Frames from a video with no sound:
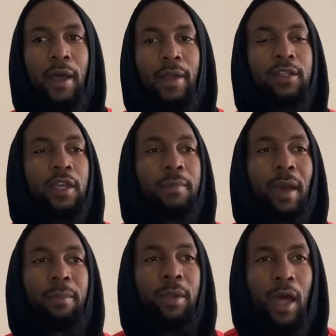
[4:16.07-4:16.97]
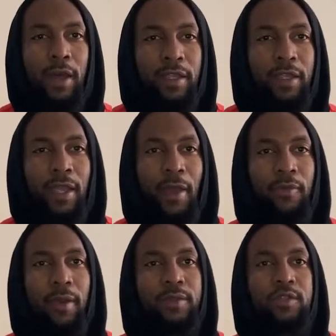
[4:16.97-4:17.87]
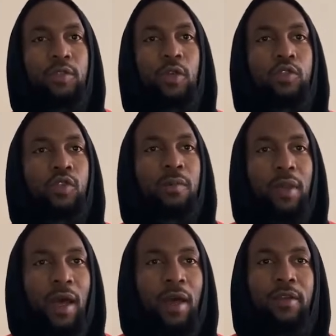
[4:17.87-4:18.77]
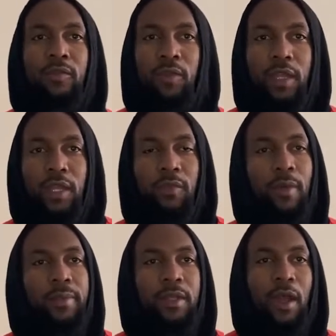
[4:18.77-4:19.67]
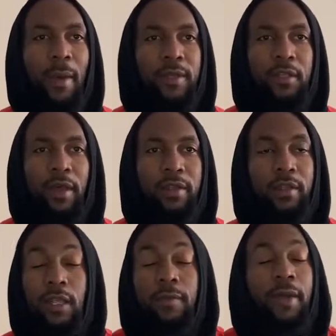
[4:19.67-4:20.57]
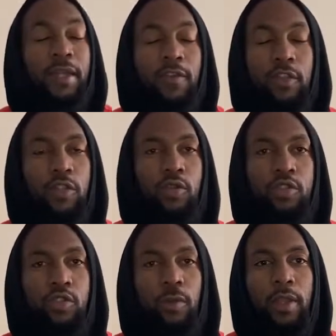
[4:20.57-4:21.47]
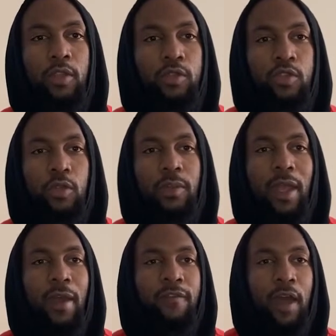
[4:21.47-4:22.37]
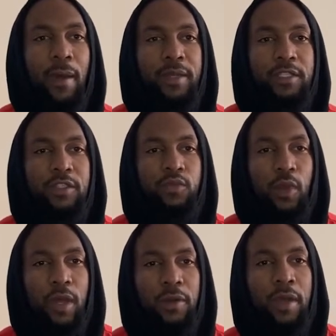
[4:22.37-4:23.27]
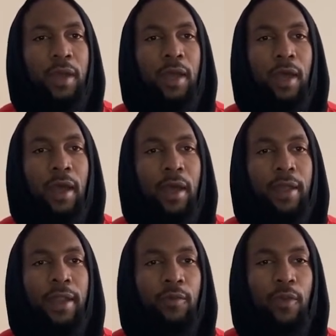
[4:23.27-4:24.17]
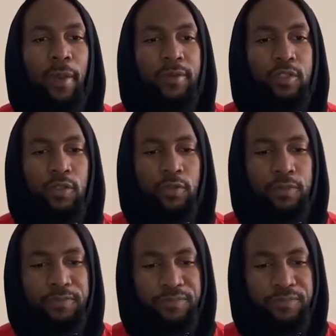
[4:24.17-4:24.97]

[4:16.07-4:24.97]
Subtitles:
Think about blogging, how we were able to go to a blog, read it, we were able to comment on it. Think about even YouTube. On YouTube, they have comments as well. And then we were able to